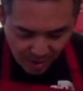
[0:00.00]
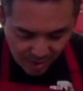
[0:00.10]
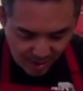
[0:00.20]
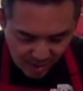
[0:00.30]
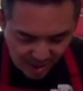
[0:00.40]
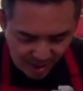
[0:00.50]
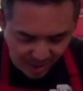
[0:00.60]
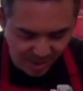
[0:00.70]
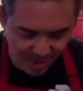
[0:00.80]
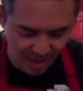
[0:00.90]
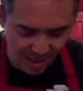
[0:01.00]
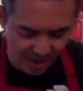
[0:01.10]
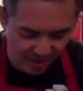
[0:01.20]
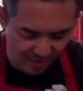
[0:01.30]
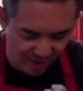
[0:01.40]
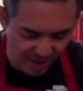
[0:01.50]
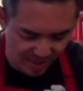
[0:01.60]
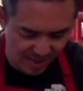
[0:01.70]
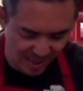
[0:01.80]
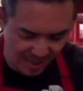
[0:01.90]
Nice even
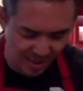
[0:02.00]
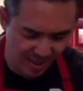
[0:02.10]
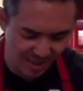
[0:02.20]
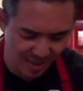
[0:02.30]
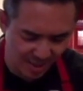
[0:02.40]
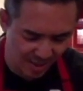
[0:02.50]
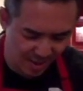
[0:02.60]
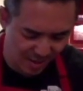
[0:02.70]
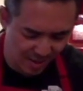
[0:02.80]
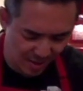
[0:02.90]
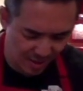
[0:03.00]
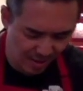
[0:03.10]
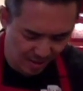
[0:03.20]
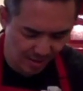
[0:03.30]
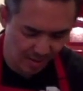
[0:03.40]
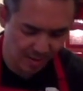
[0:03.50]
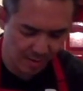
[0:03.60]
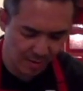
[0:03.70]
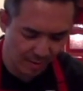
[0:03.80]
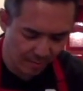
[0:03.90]
slices
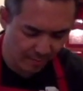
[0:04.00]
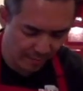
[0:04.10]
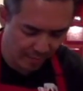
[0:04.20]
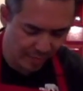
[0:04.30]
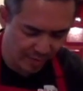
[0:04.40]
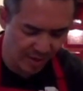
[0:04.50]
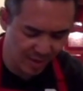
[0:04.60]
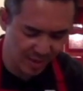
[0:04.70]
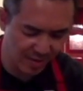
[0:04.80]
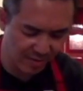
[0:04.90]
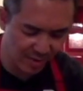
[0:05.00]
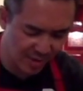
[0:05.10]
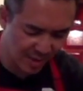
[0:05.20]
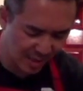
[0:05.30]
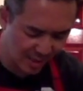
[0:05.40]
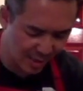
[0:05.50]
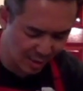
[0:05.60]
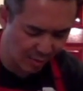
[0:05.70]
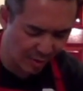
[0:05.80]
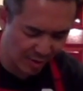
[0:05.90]
nice even slices so
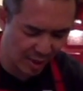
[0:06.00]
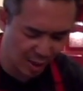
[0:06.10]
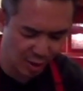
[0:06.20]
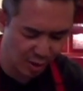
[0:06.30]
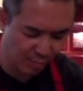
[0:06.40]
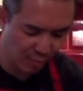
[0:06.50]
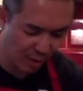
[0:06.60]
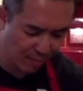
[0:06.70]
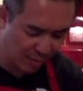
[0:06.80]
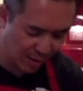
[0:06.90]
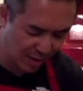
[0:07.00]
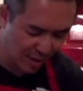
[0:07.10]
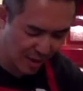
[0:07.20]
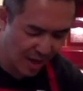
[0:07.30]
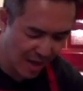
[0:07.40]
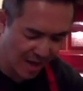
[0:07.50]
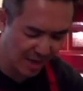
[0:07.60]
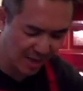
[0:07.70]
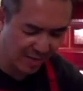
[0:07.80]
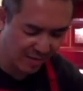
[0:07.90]
that they cook properly and
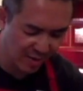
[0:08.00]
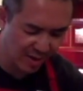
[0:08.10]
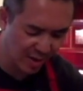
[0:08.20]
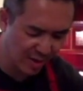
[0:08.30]
evenly